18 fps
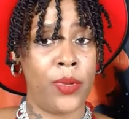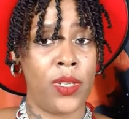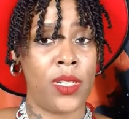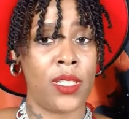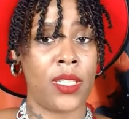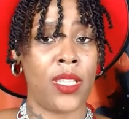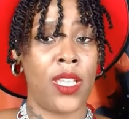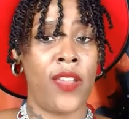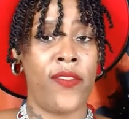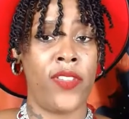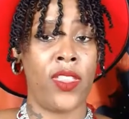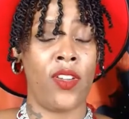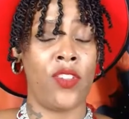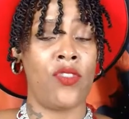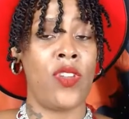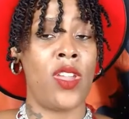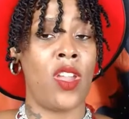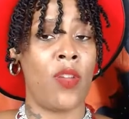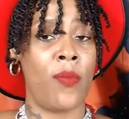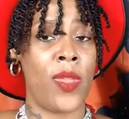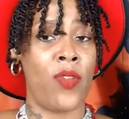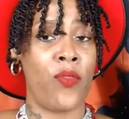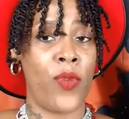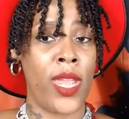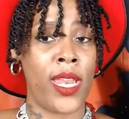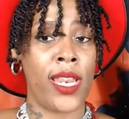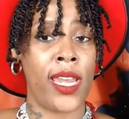the books, even though you hear
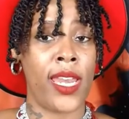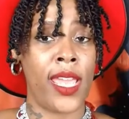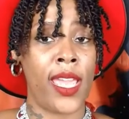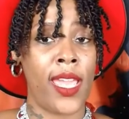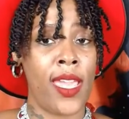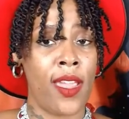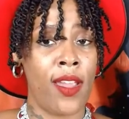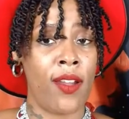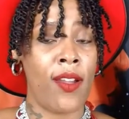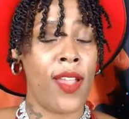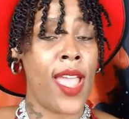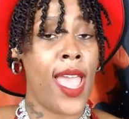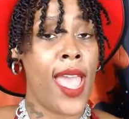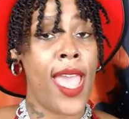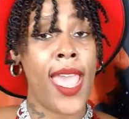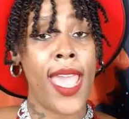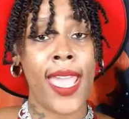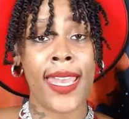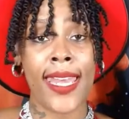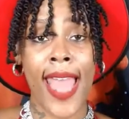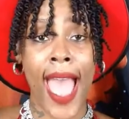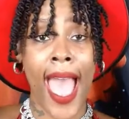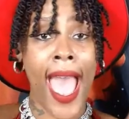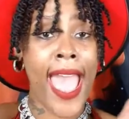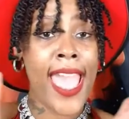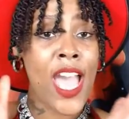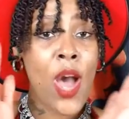me reading it here. And
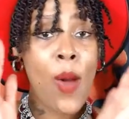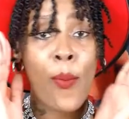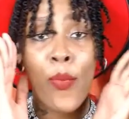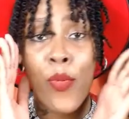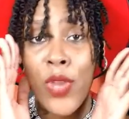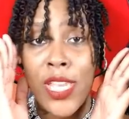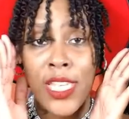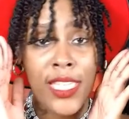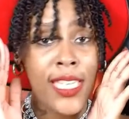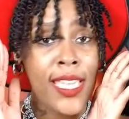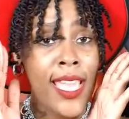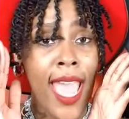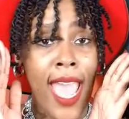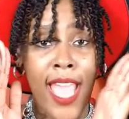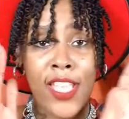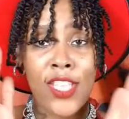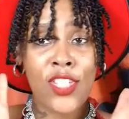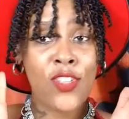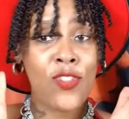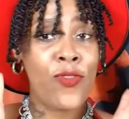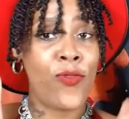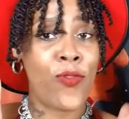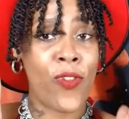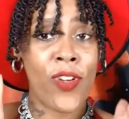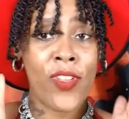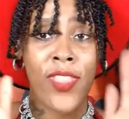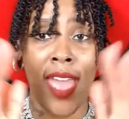I appreciate you
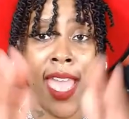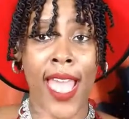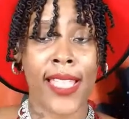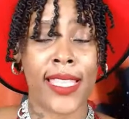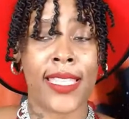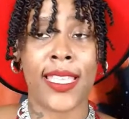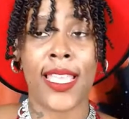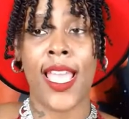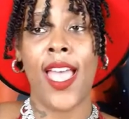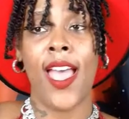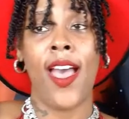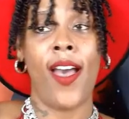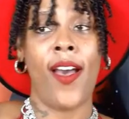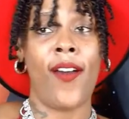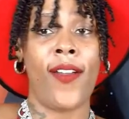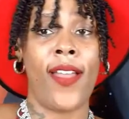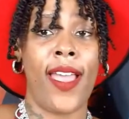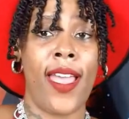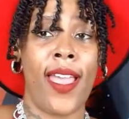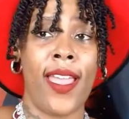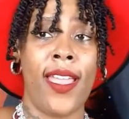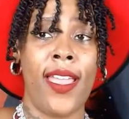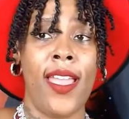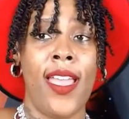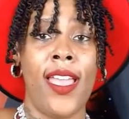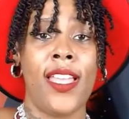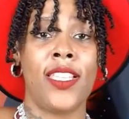for that.
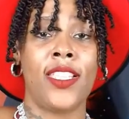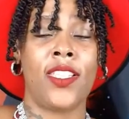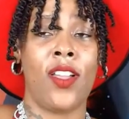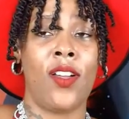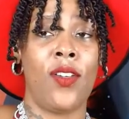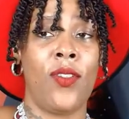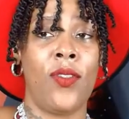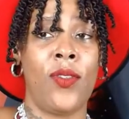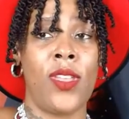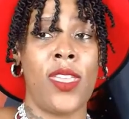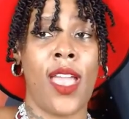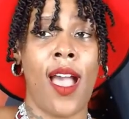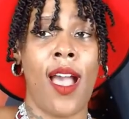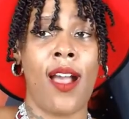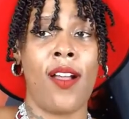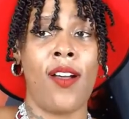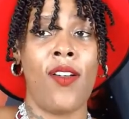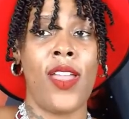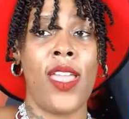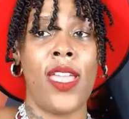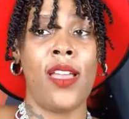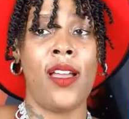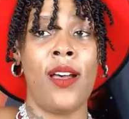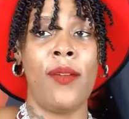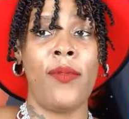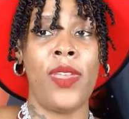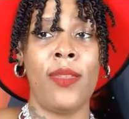Okay, so y'all go
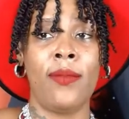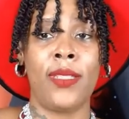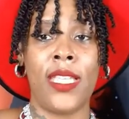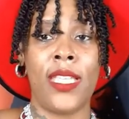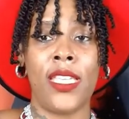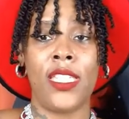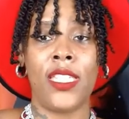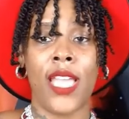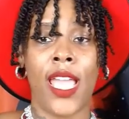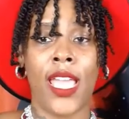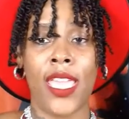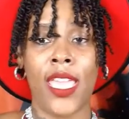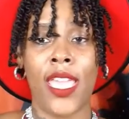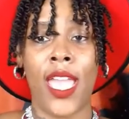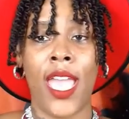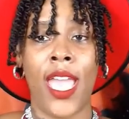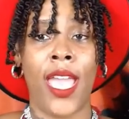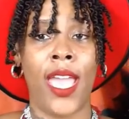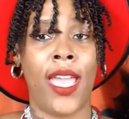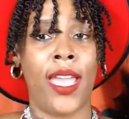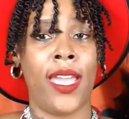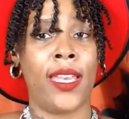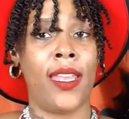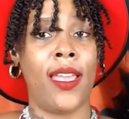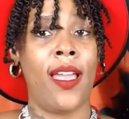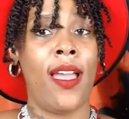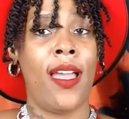hit up MC Shaky
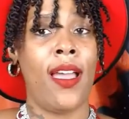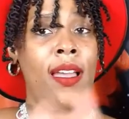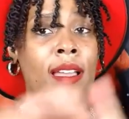and